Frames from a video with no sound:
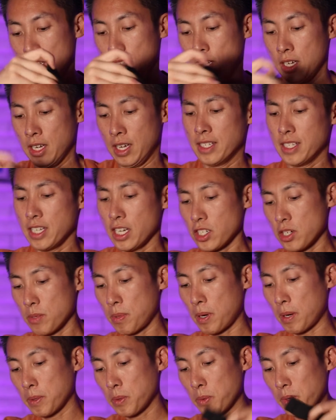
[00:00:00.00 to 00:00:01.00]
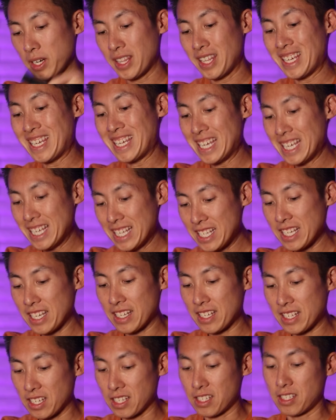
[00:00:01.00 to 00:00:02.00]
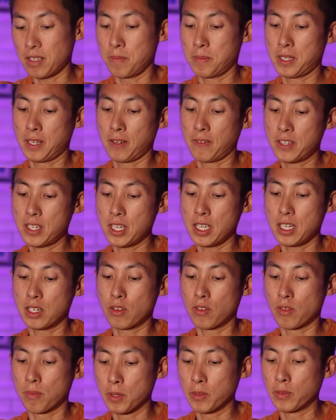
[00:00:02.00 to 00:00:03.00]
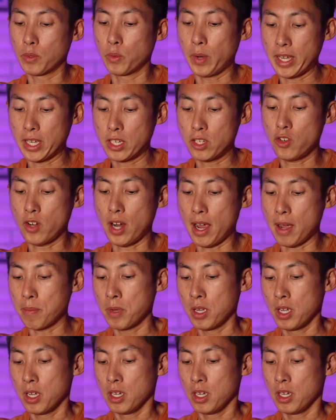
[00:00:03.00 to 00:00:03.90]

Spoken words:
It's actually probably one of the easiest systems I've seen to remove the waist strap.